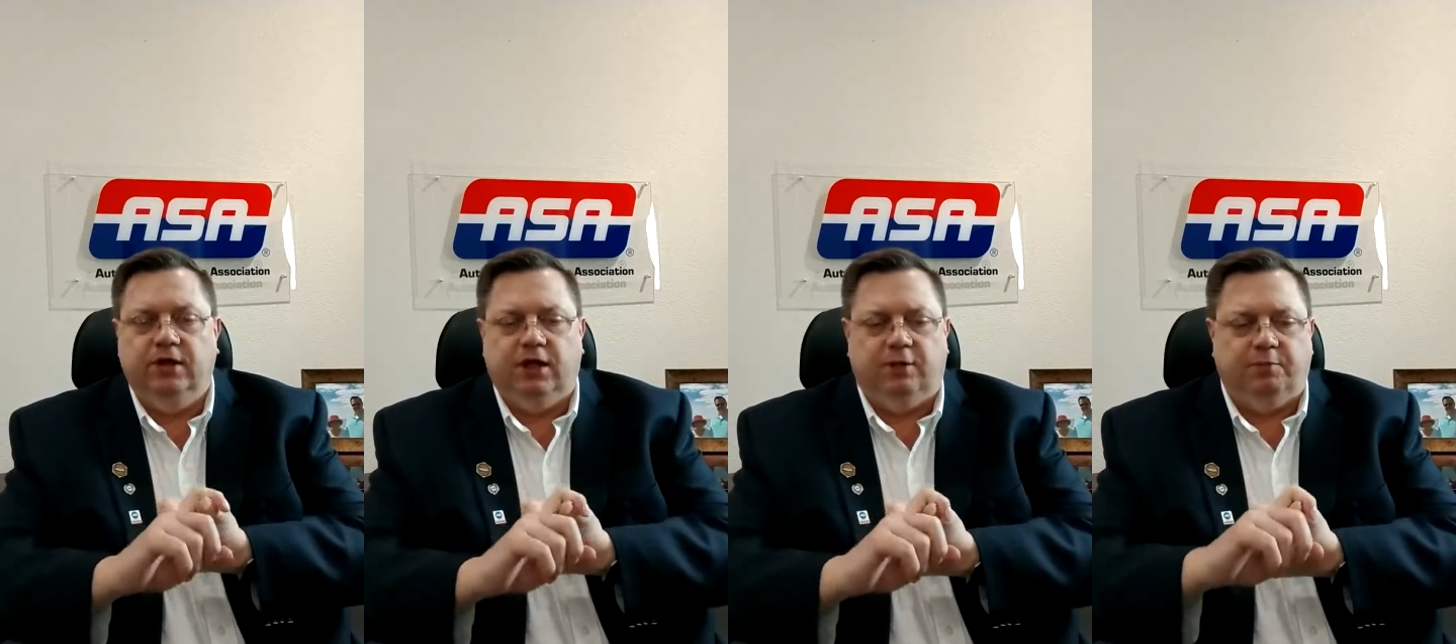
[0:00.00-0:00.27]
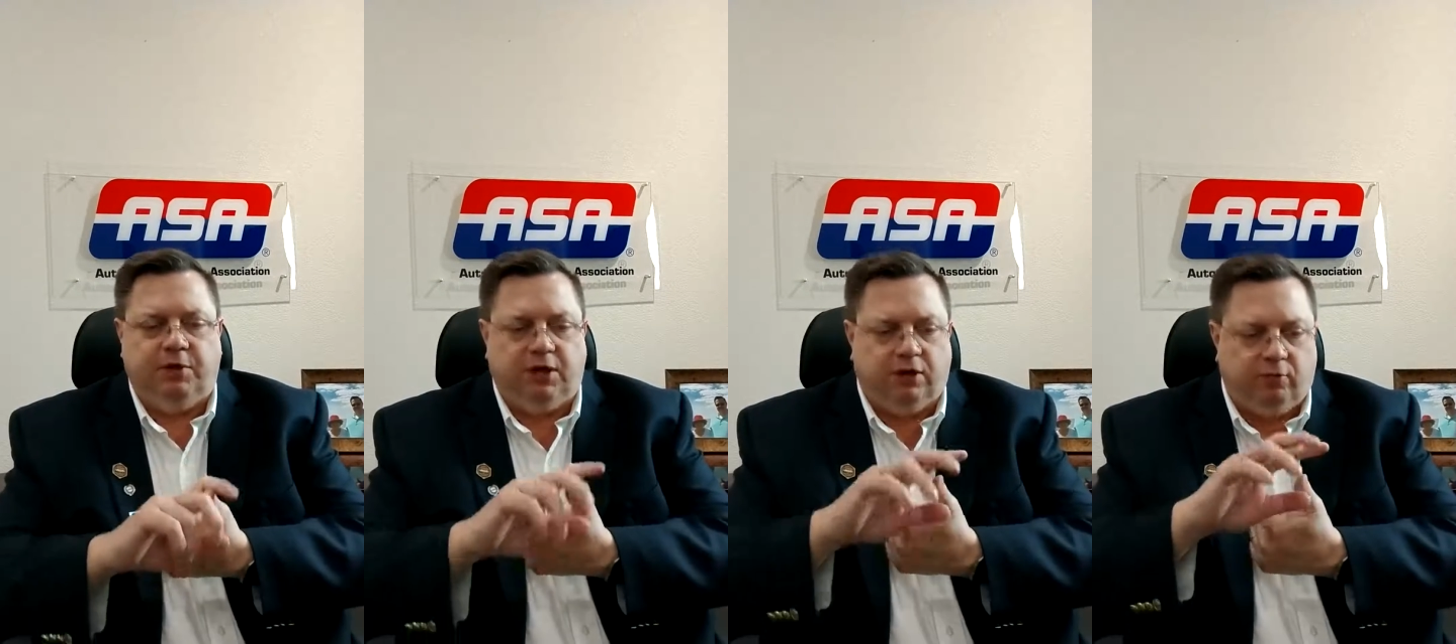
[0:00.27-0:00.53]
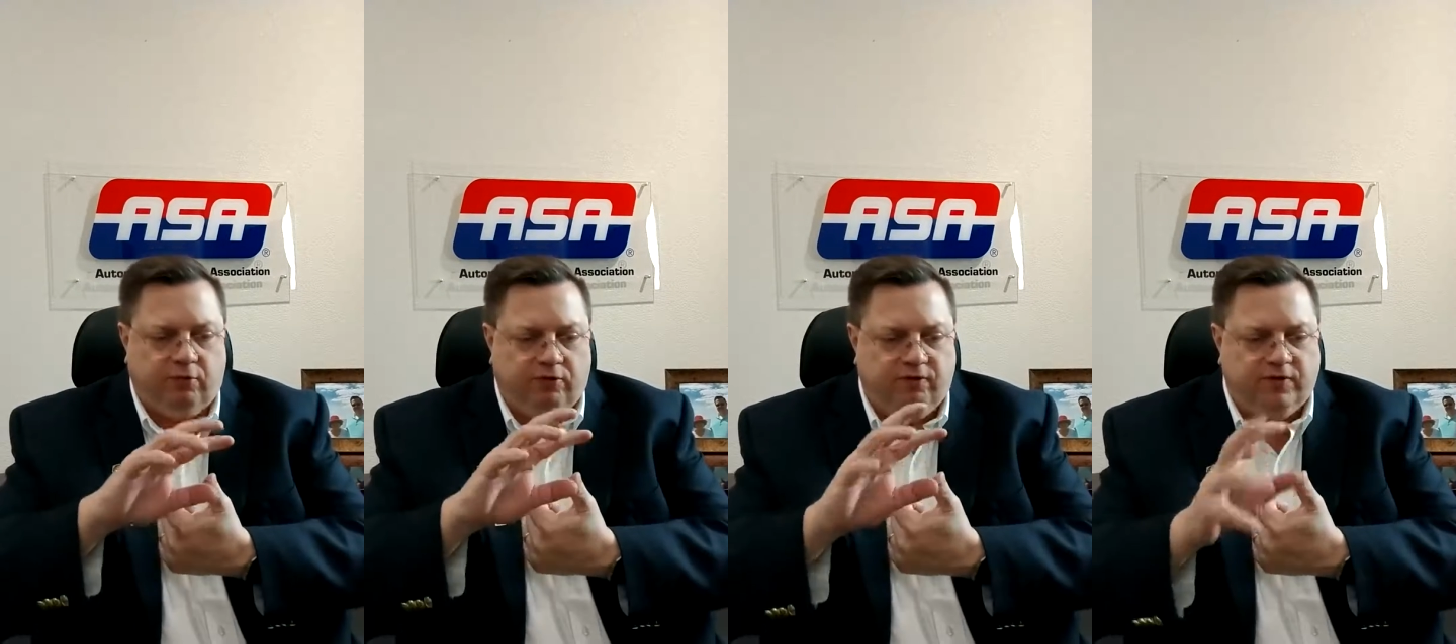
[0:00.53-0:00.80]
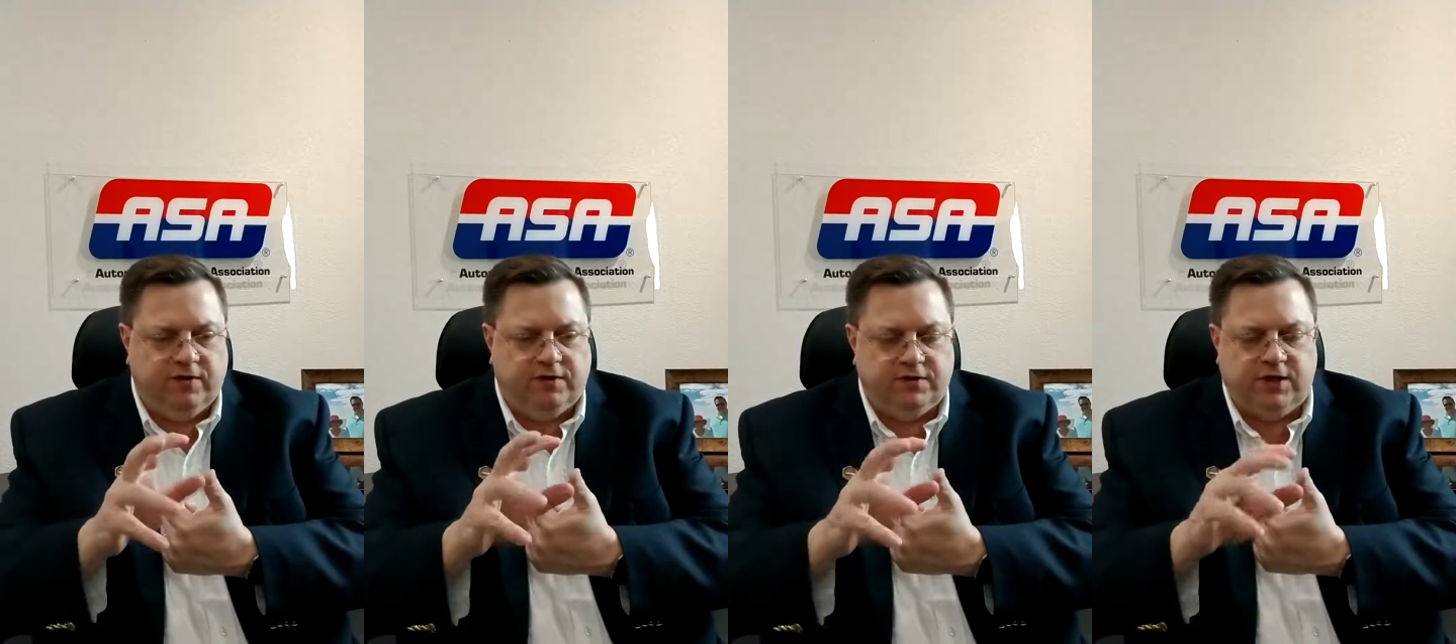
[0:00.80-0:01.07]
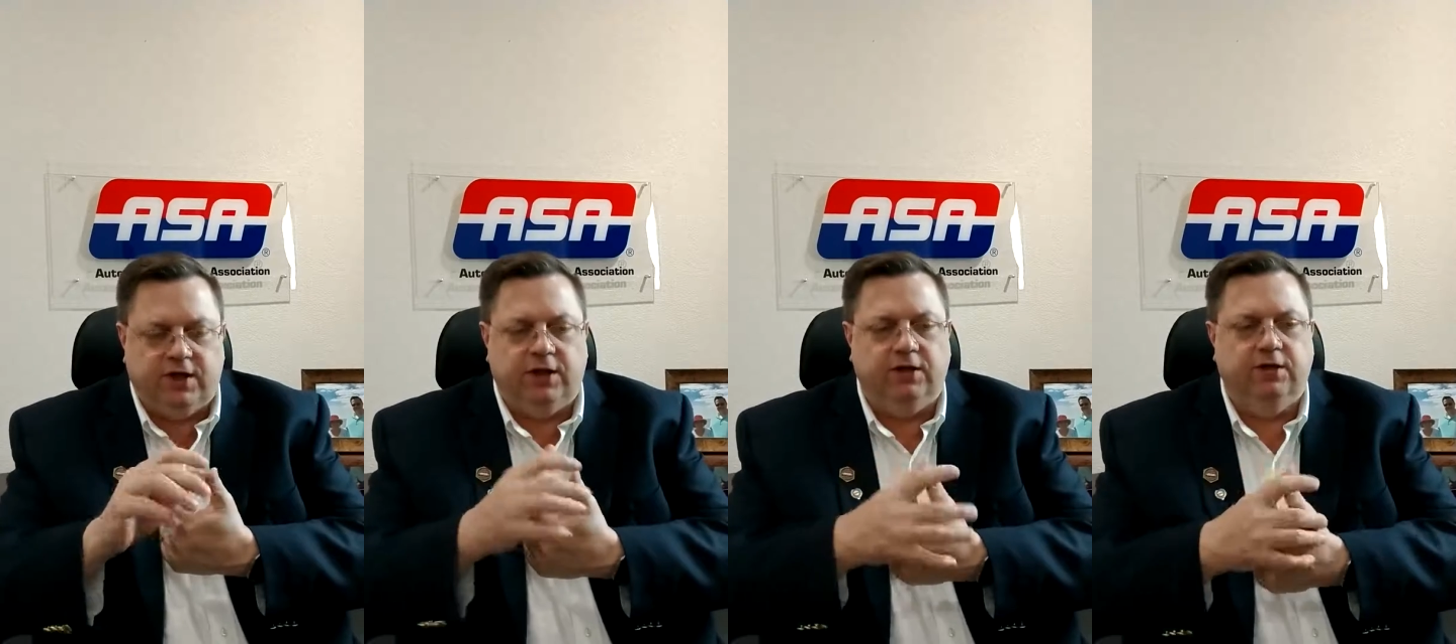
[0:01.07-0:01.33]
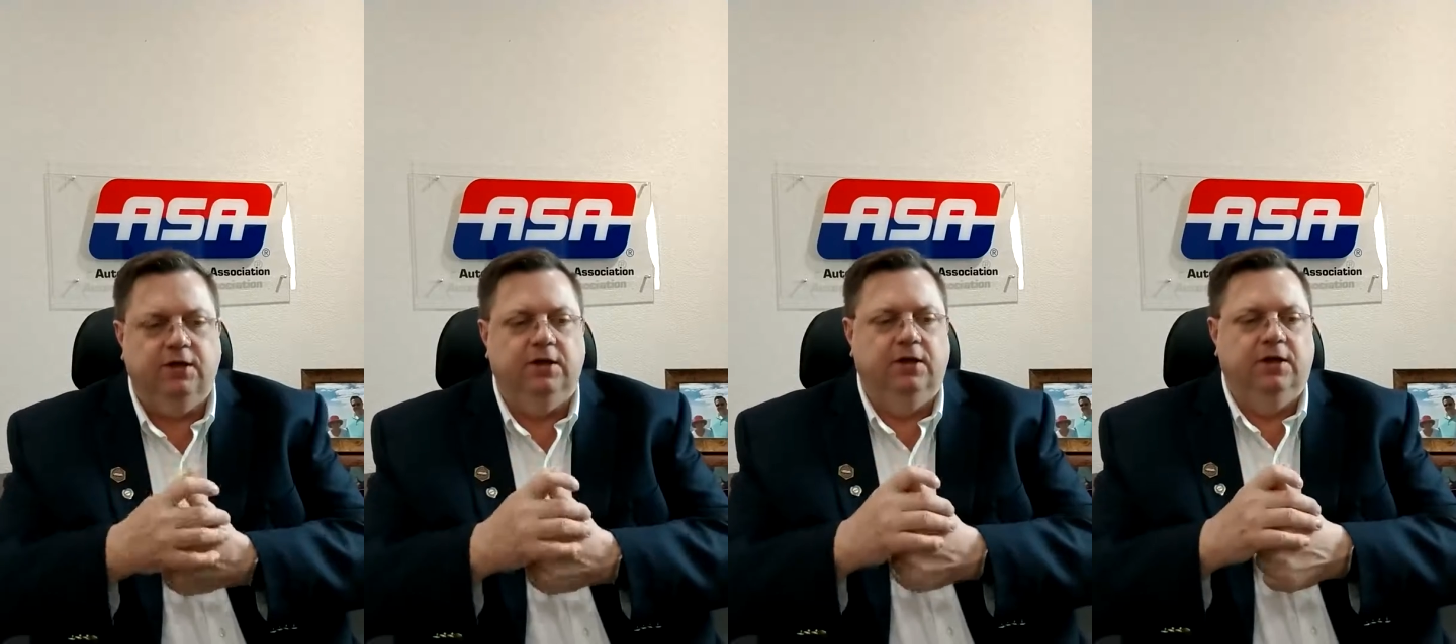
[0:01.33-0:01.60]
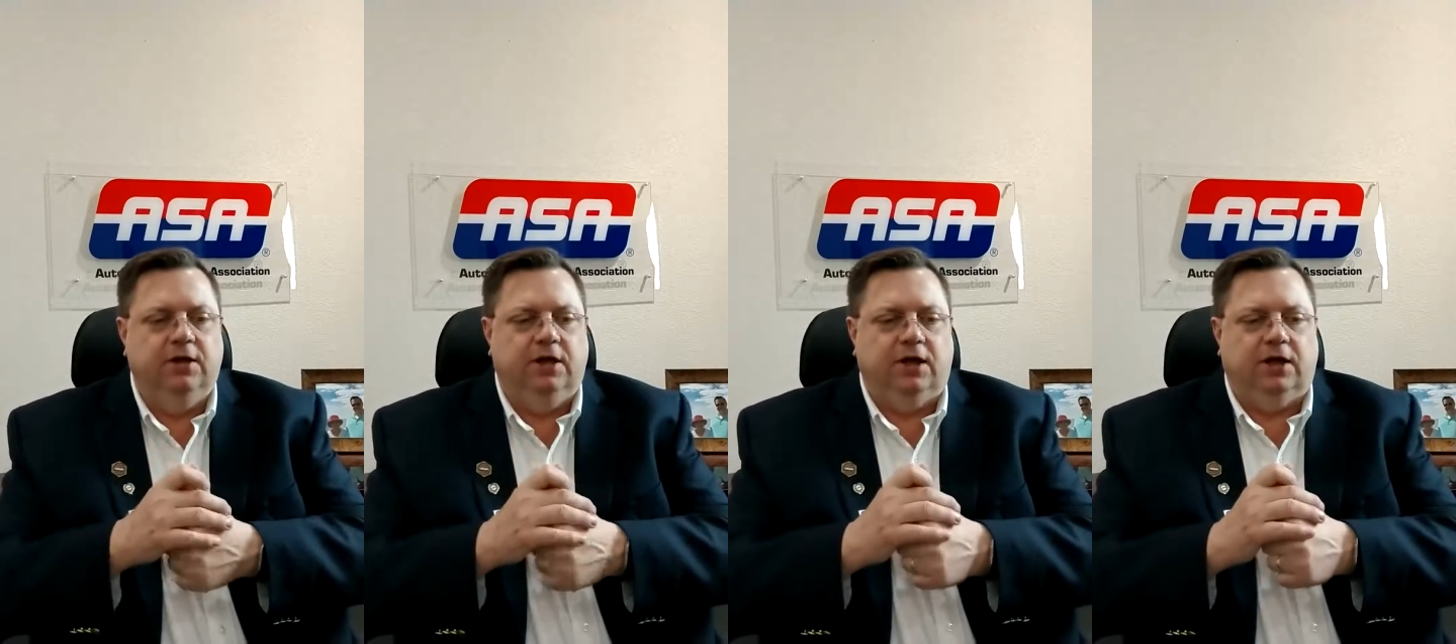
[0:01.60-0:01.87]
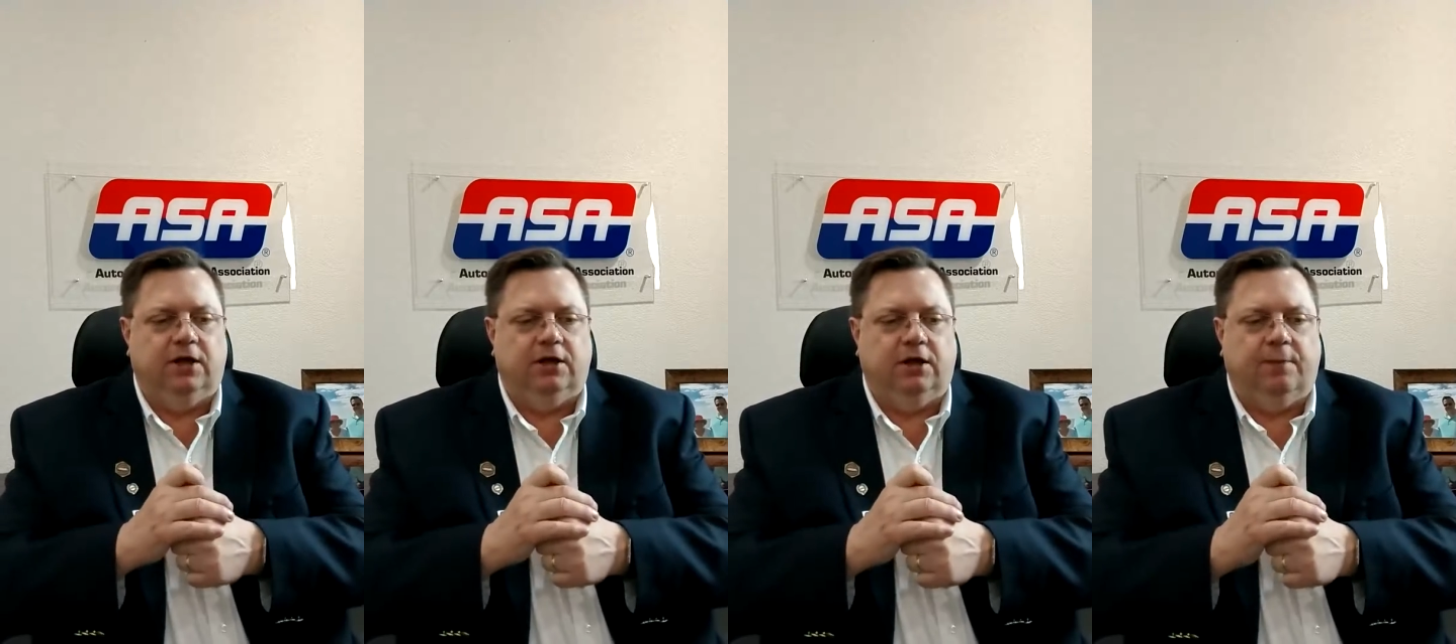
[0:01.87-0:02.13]
and being revisited
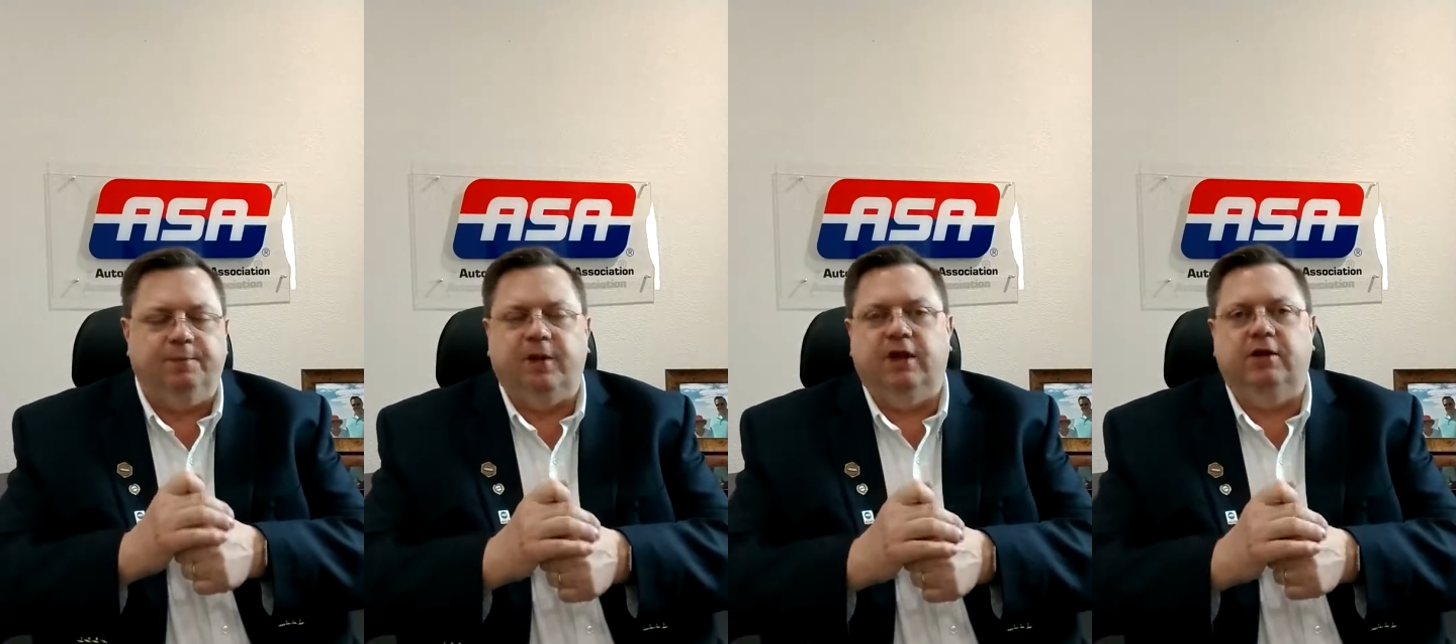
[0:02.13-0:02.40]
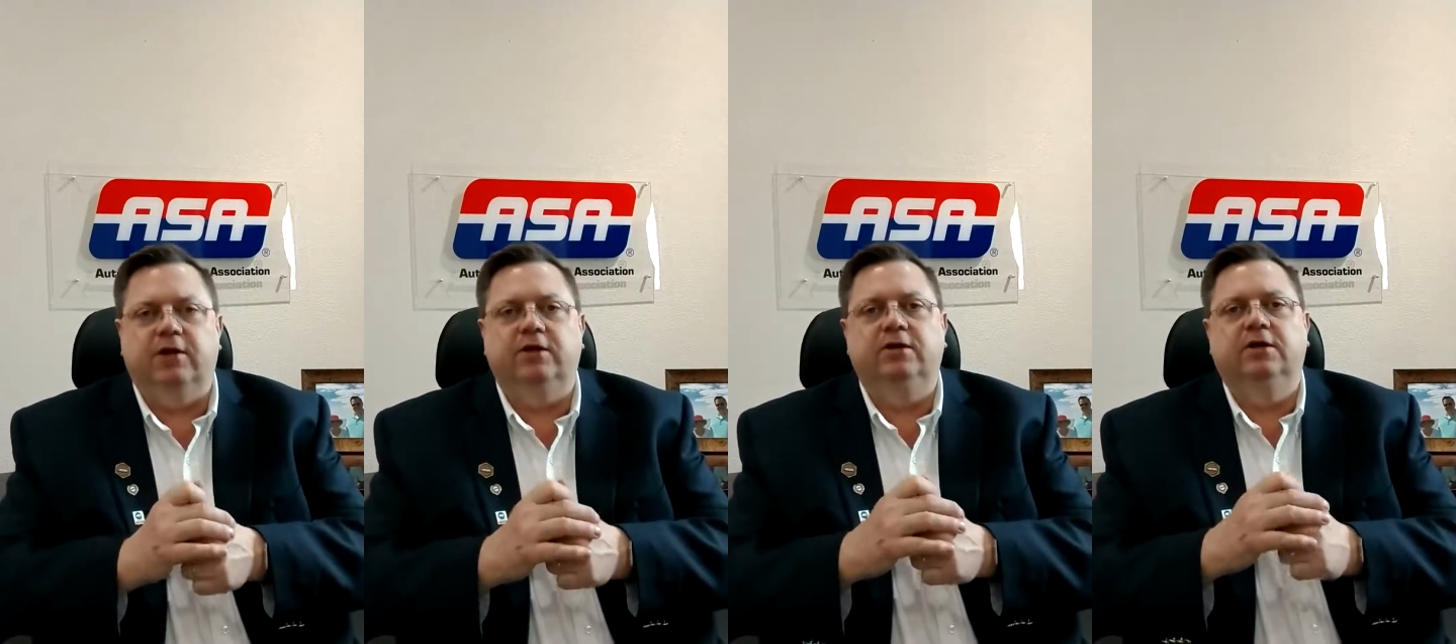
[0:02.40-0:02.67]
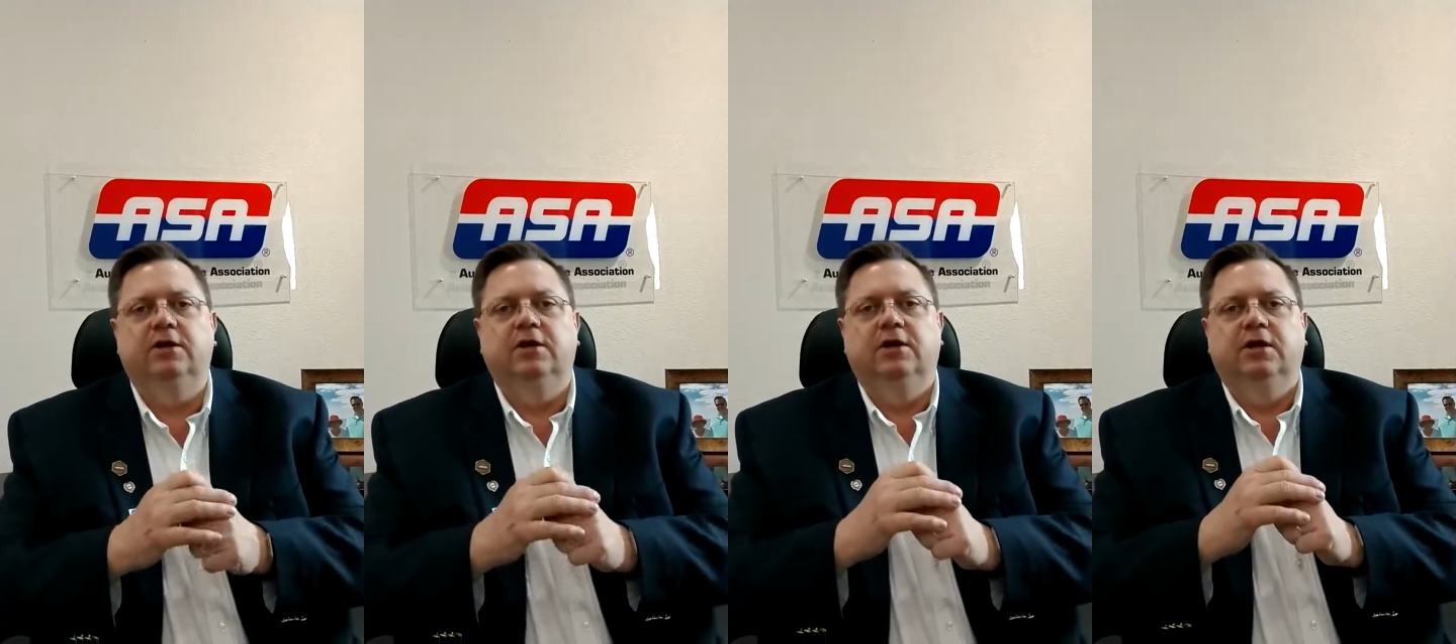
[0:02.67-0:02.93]
and updated.